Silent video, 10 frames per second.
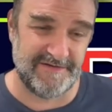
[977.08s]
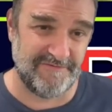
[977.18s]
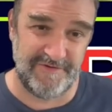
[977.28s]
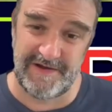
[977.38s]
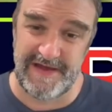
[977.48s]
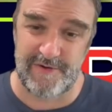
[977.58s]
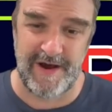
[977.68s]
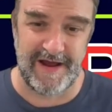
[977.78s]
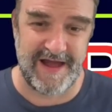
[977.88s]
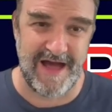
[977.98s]
really
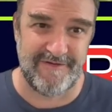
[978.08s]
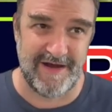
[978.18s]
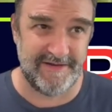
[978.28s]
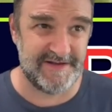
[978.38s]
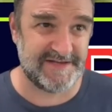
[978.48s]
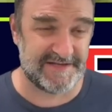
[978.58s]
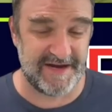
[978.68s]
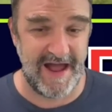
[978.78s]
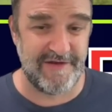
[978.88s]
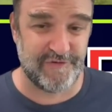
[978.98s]
quite a caveat. This is
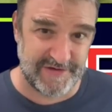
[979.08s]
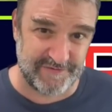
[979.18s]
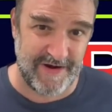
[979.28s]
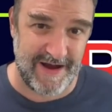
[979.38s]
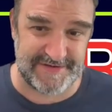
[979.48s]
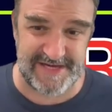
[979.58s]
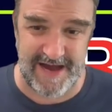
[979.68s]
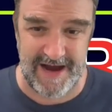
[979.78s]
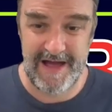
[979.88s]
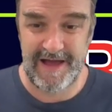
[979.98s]
an entrance ramp
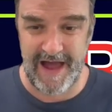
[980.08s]
sign,